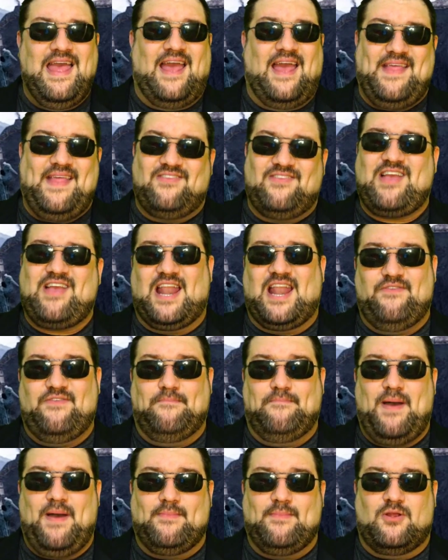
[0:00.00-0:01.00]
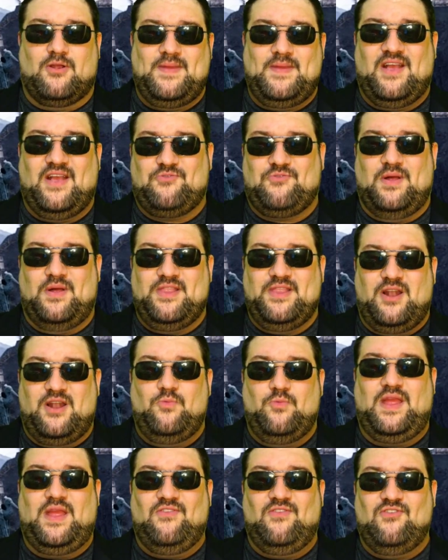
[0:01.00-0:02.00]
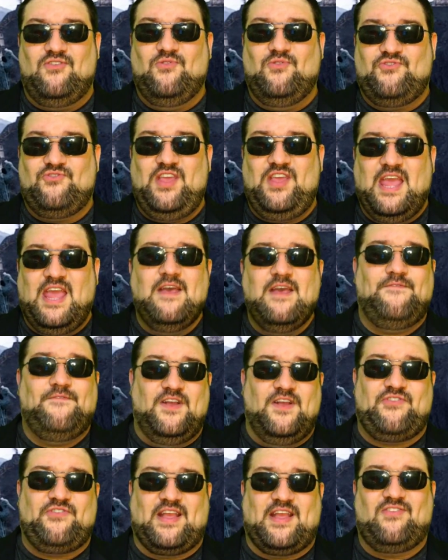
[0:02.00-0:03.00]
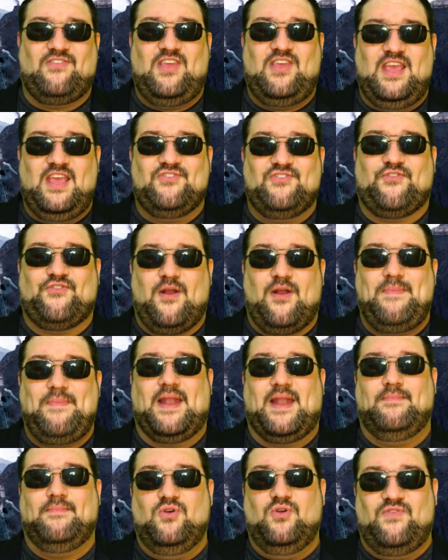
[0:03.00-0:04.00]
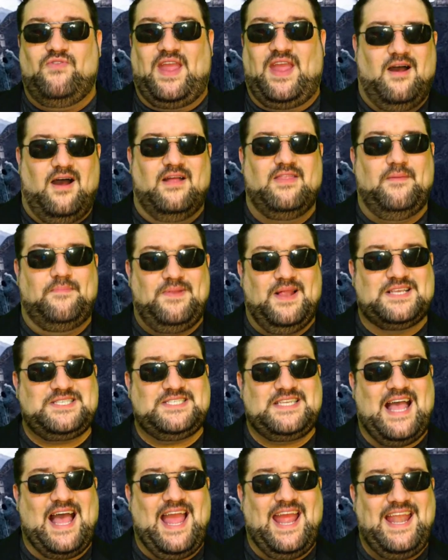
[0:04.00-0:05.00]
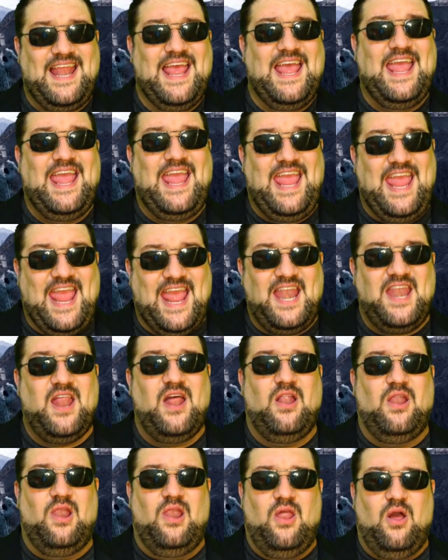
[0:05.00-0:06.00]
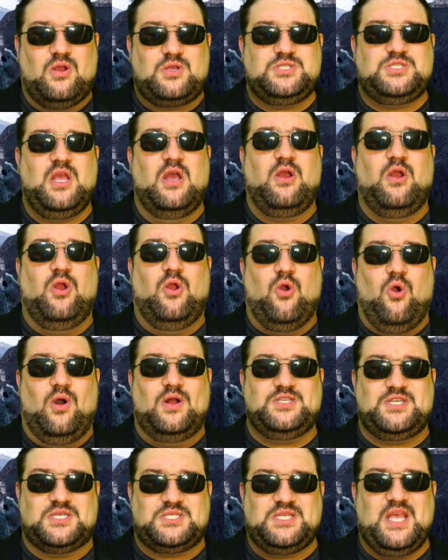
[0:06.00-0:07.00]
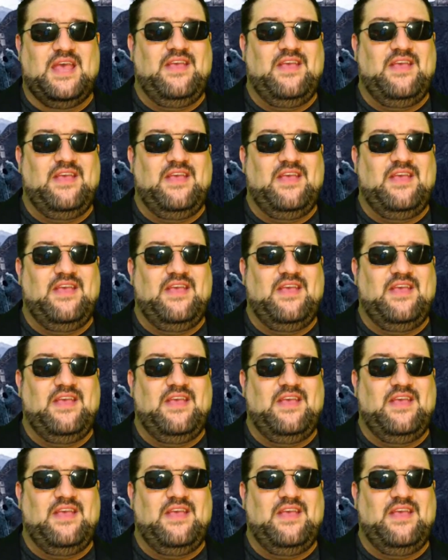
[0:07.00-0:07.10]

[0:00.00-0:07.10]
And that's kind of a bummer because what little we do see feels like a tease for a better movie. On the plus side, it looks gorgeous.